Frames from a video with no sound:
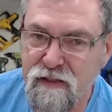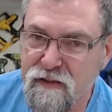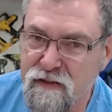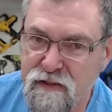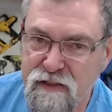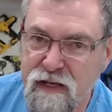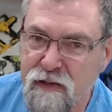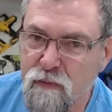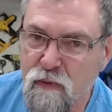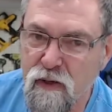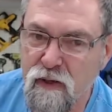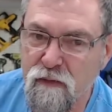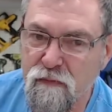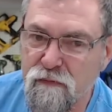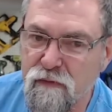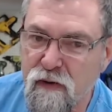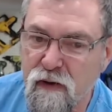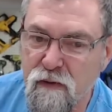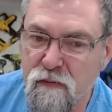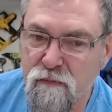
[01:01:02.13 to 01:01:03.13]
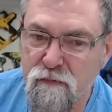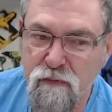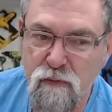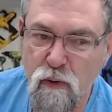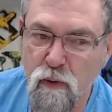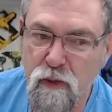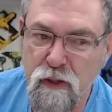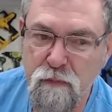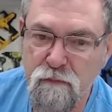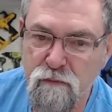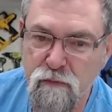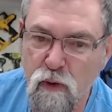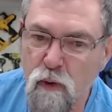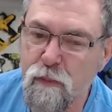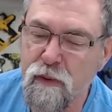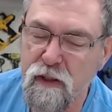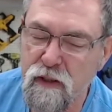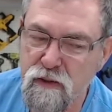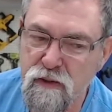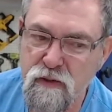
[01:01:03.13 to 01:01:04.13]
I say, same kind of
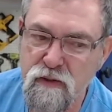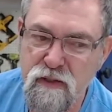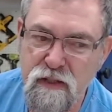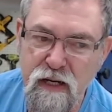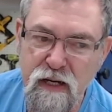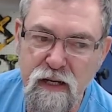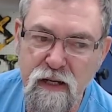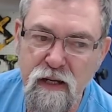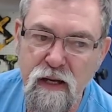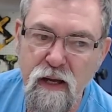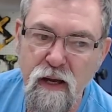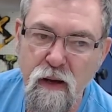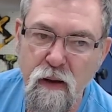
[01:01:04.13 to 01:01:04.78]
filming, I should say,